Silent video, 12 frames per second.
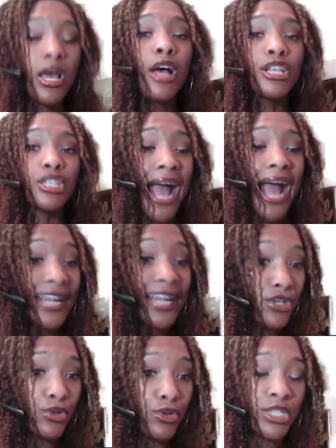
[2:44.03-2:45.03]
So as a
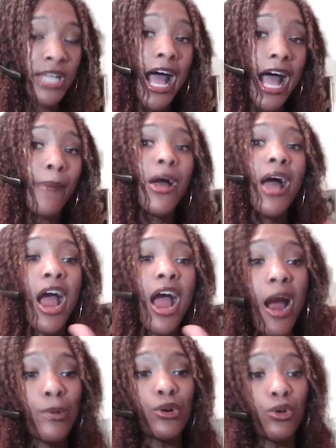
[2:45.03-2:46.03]
new shop,
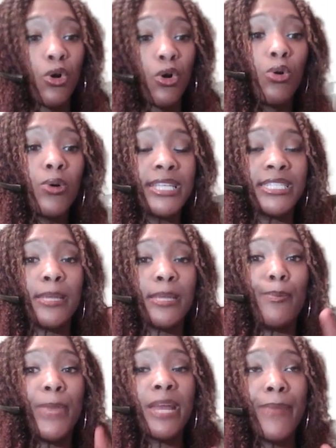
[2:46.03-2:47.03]
our goal is to
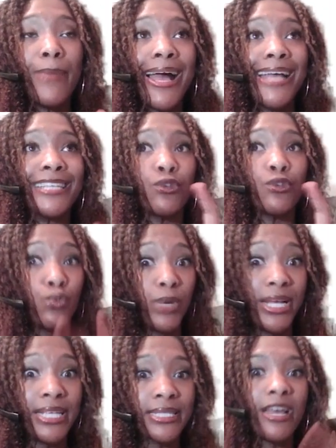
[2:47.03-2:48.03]
minimize the
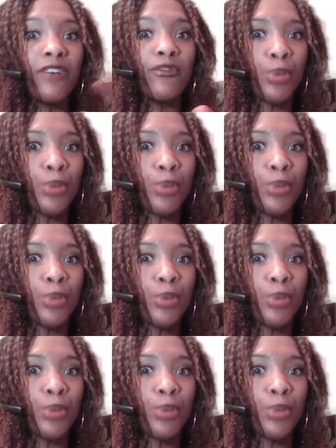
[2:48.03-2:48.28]
risk of